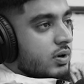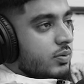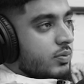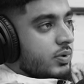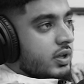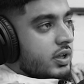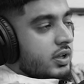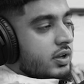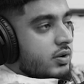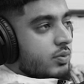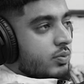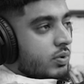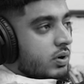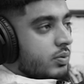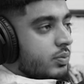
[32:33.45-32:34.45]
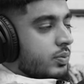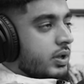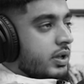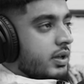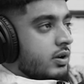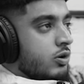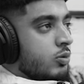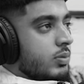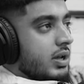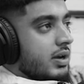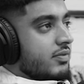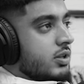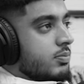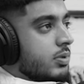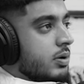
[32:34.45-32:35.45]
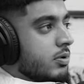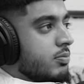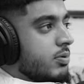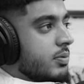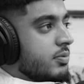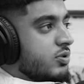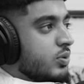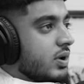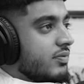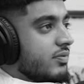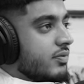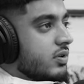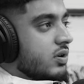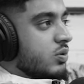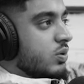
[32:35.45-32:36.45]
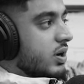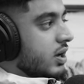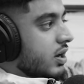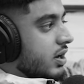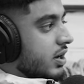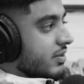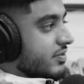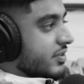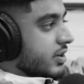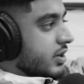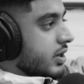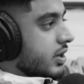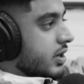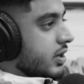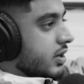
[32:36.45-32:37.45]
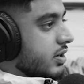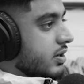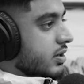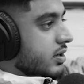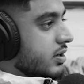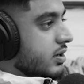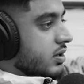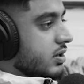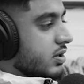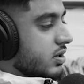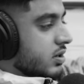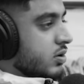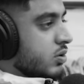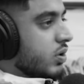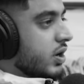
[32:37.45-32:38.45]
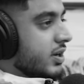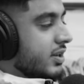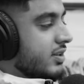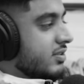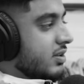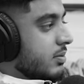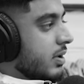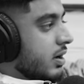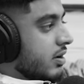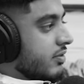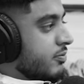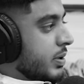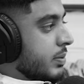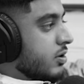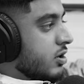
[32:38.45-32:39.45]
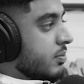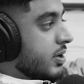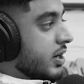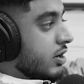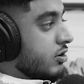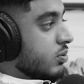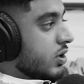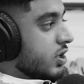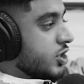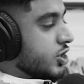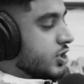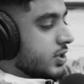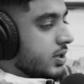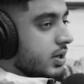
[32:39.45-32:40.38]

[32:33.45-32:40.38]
what we normally have in the Birmingham Premier is we have quite a lot of, quite a decent amount of people coming down to watch.